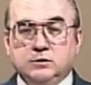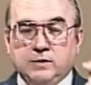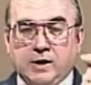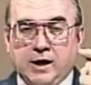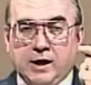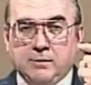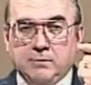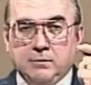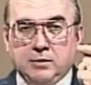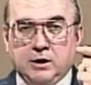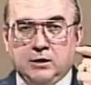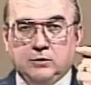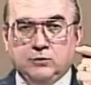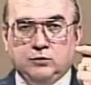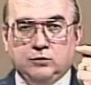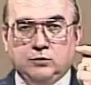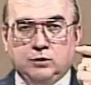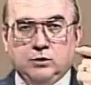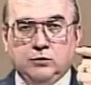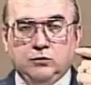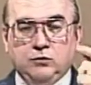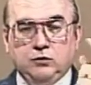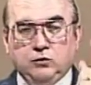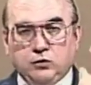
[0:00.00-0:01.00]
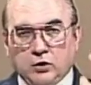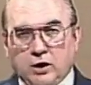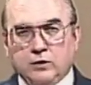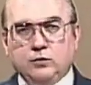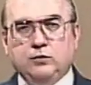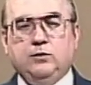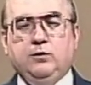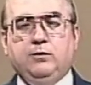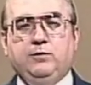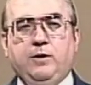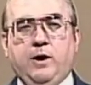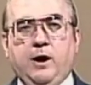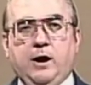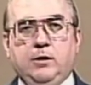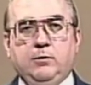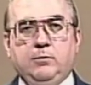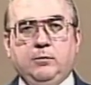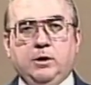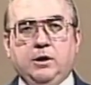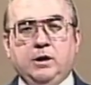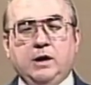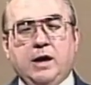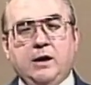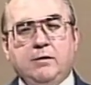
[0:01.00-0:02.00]
that instant
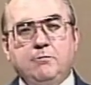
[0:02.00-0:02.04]
justified me,